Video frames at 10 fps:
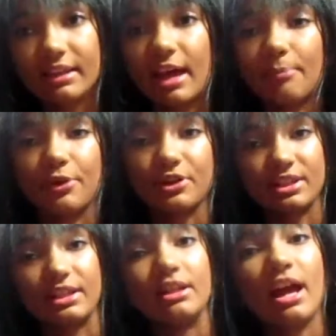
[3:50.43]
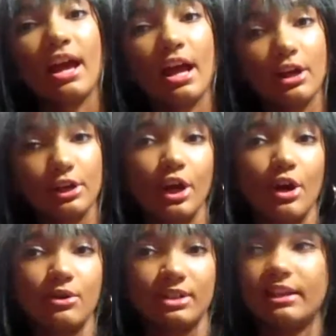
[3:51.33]
that person
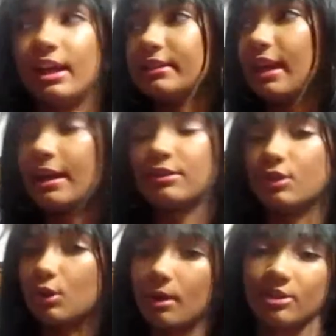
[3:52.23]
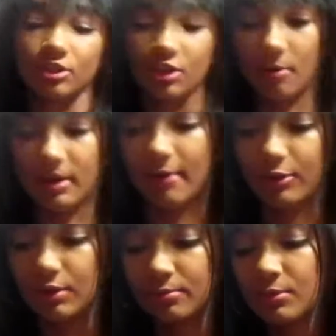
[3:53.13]
goes and like they answer the question or
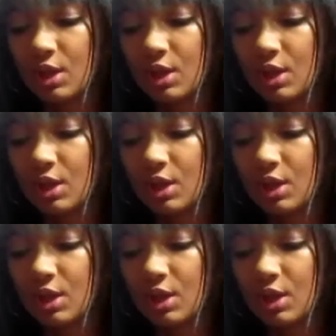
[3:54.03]
whatever.